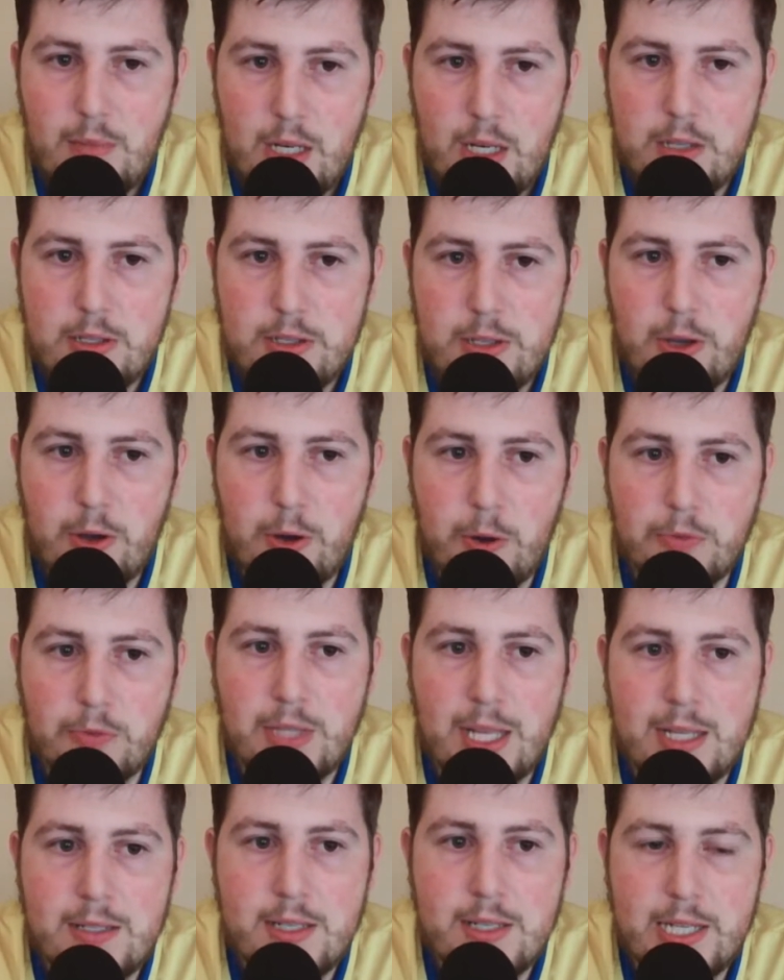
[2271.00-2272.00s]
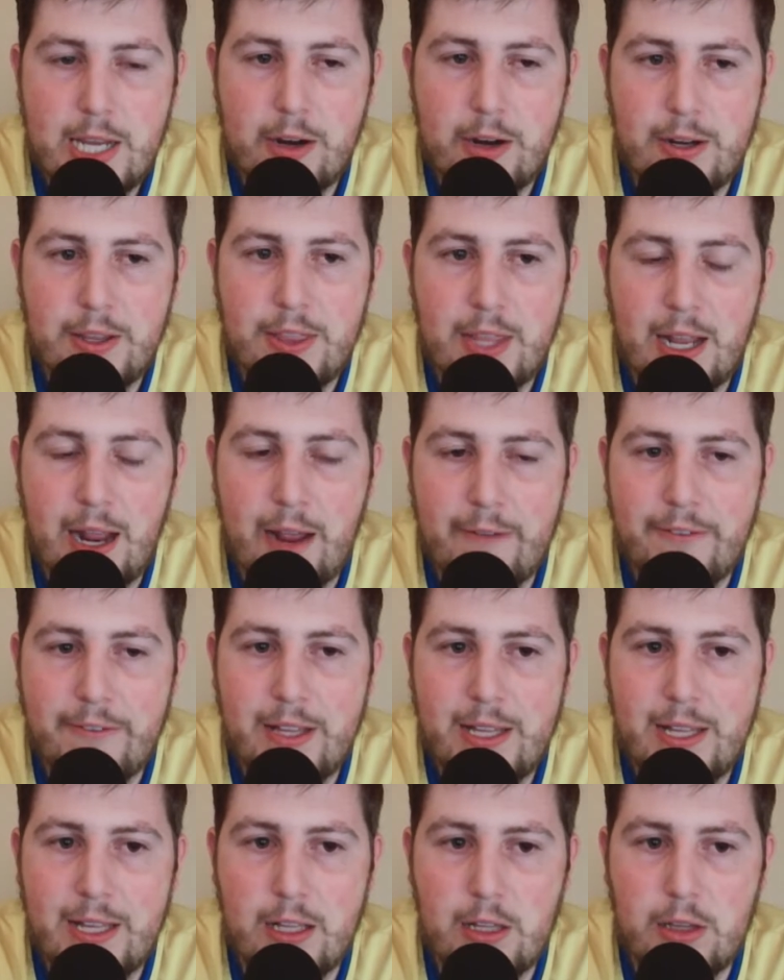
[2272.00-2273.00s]
So that's the scary thing. I
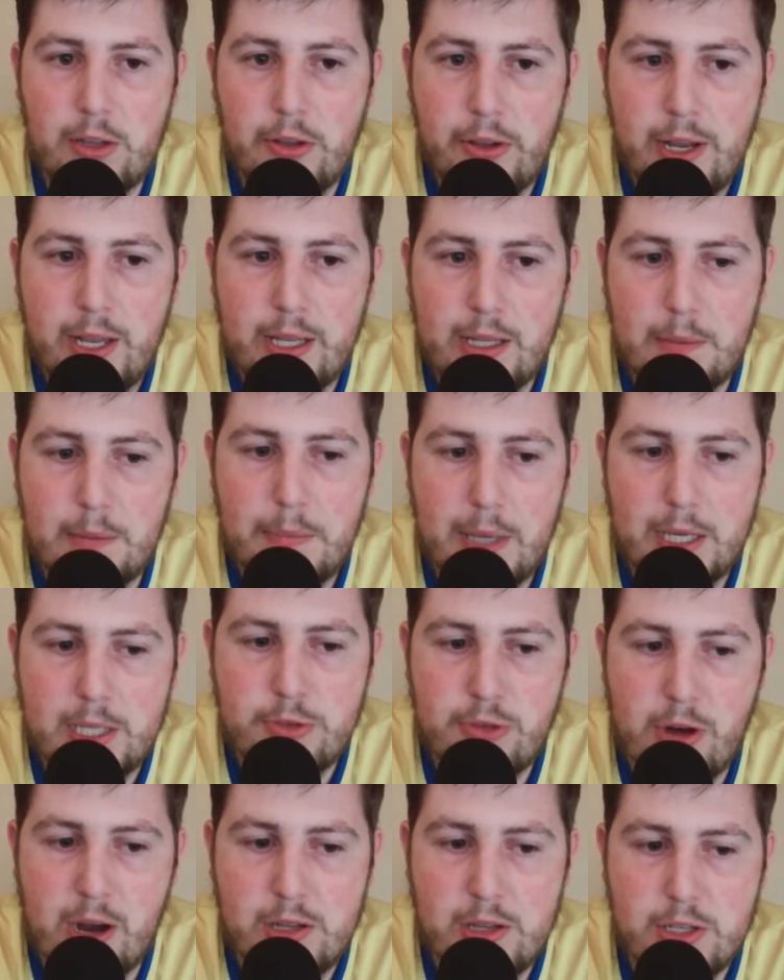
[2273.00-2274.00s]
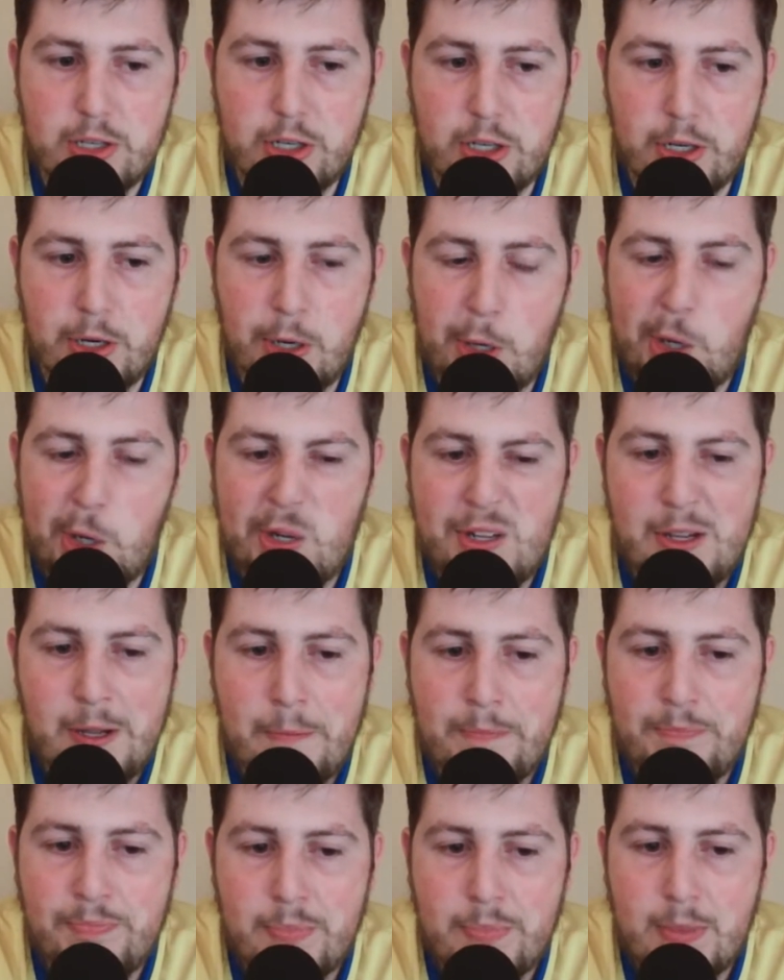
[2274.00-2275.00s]
feel like looking at the Bucks roster,
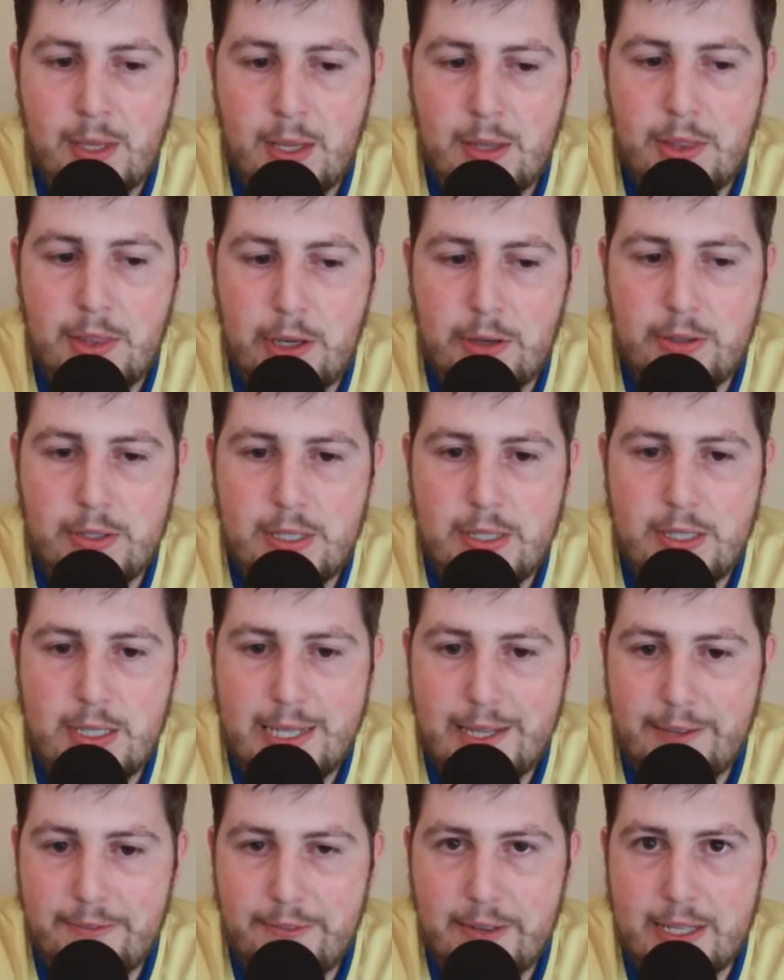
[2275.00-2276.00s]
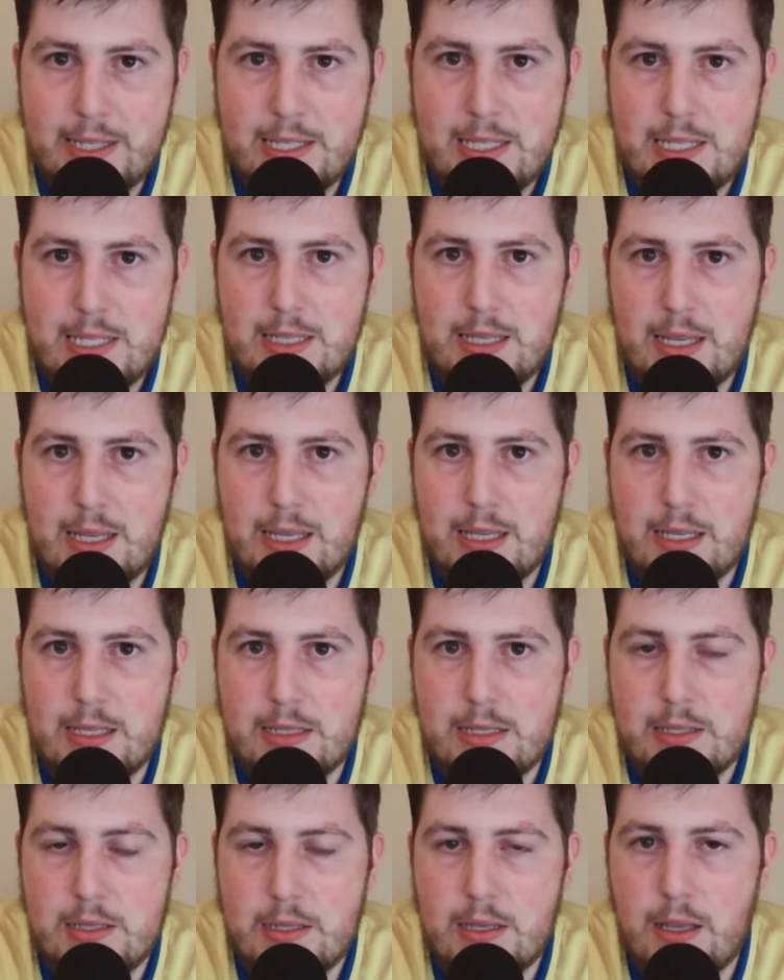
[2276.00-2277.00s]
their defense
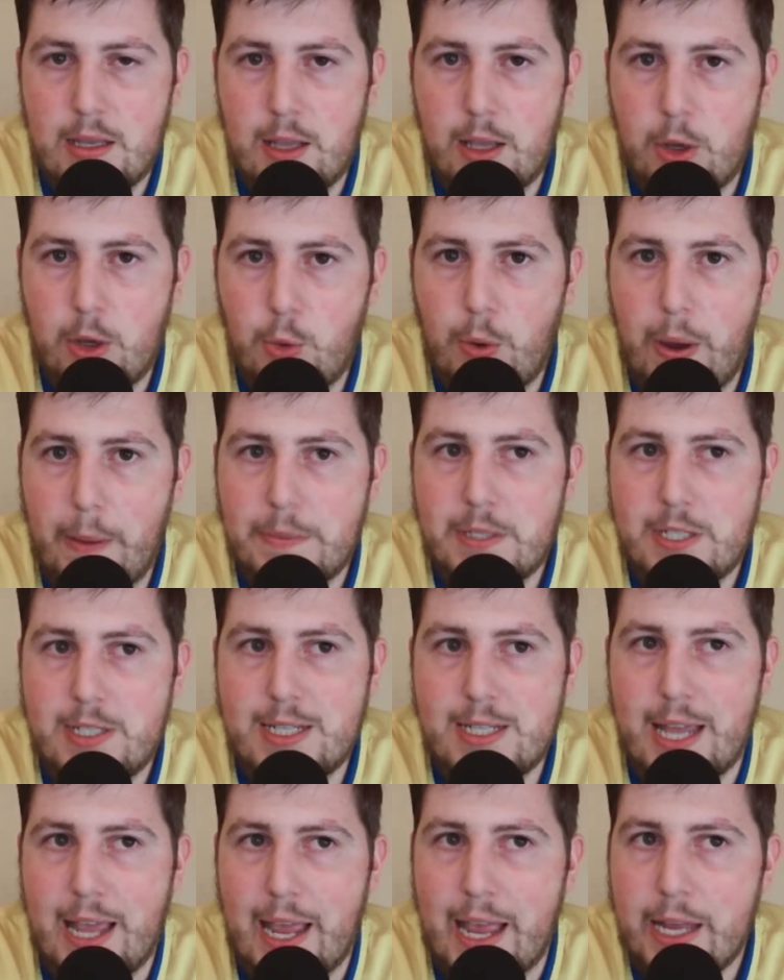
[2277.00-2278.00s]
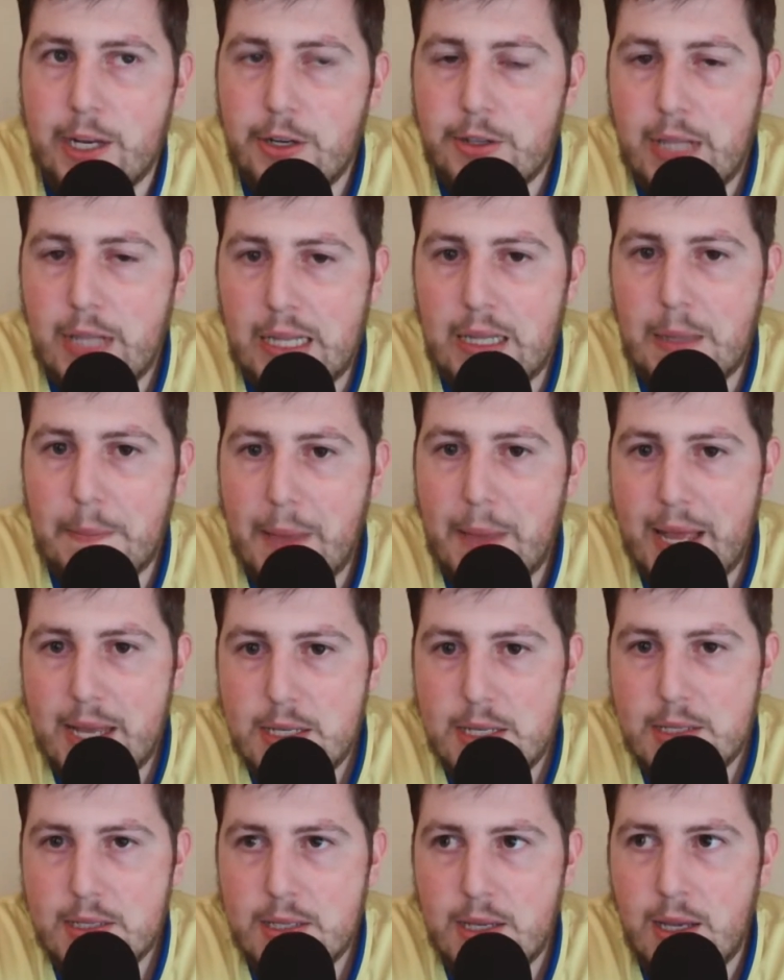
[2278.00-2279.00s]
is equipped to handle that the
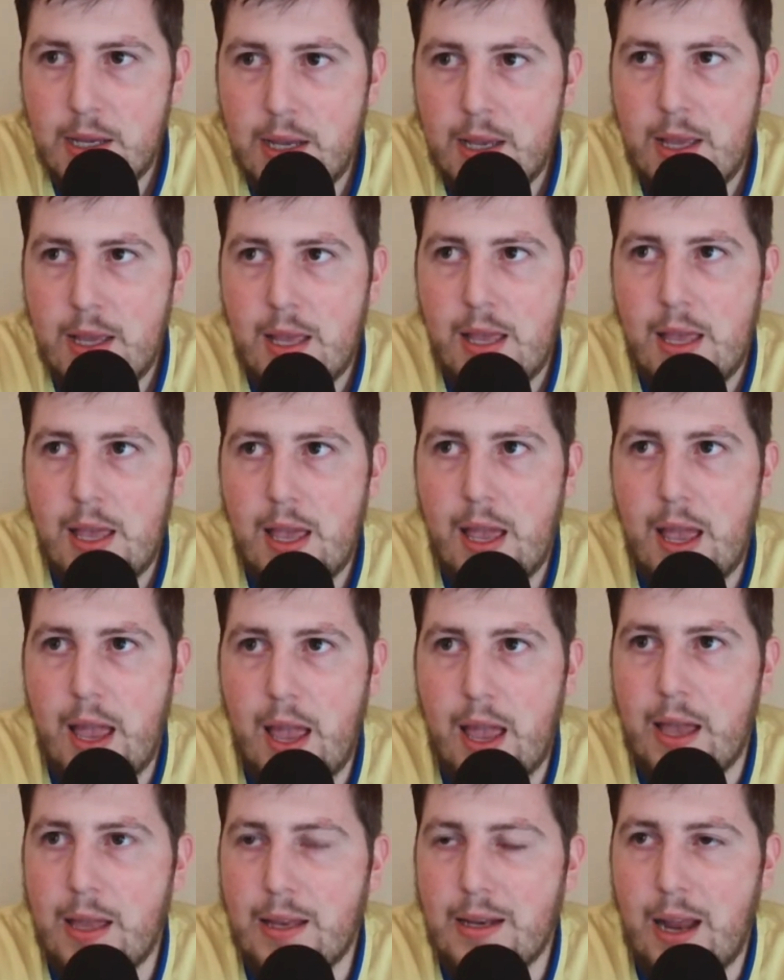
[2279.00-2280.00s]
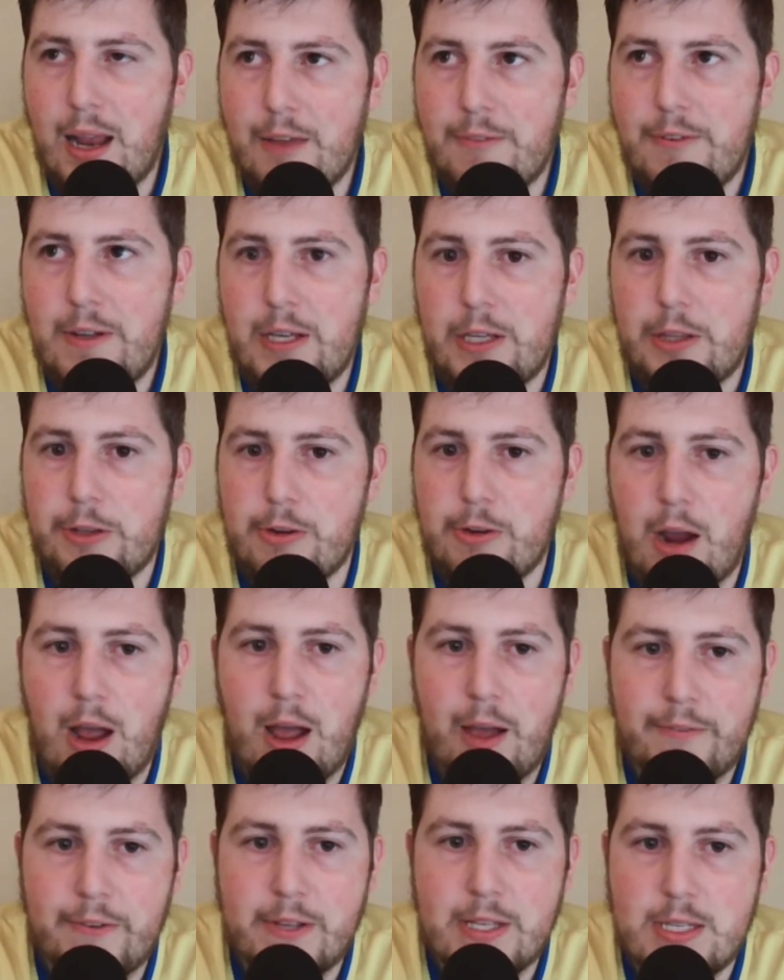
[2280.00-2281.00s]
best, and I feel like their
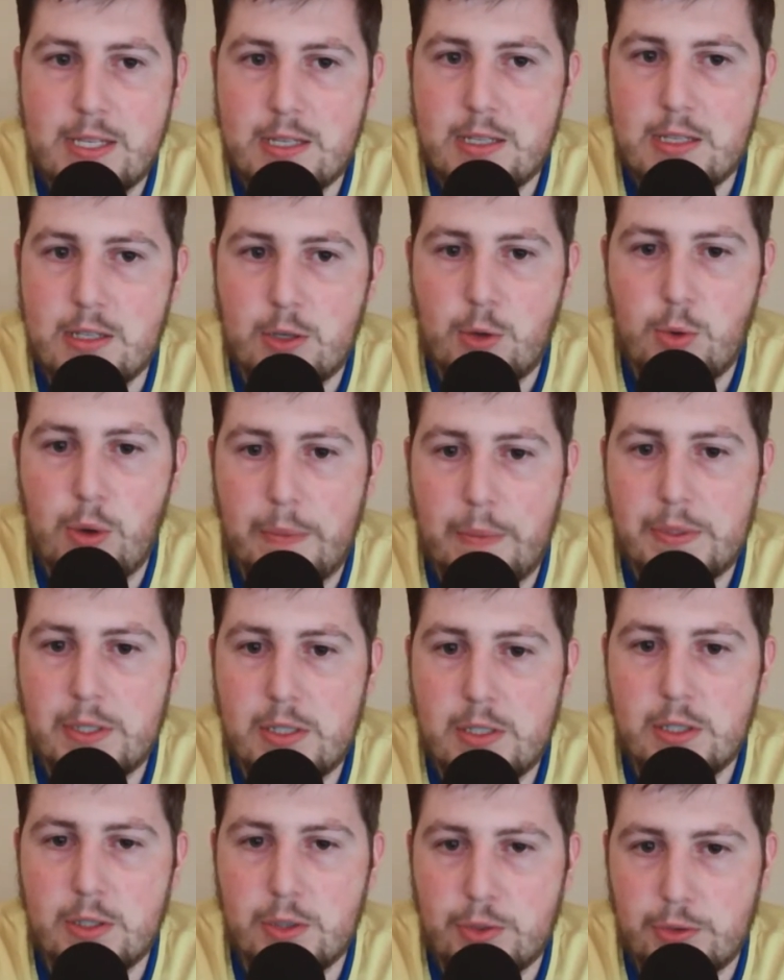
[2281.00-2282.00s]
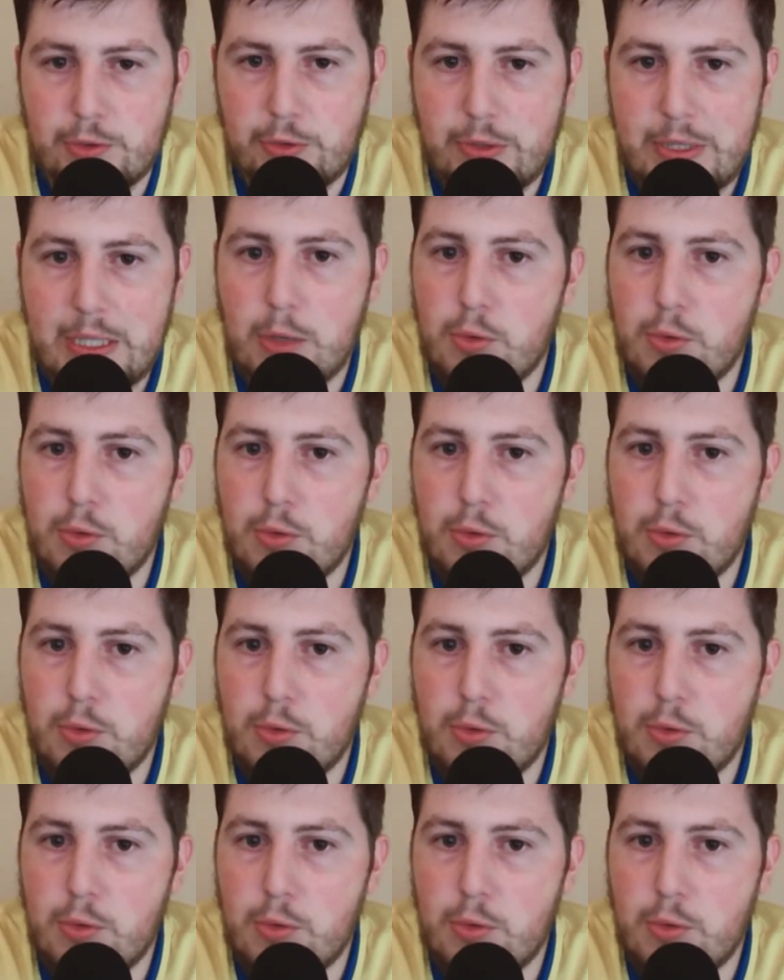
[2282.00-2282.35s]
offense is equipped to really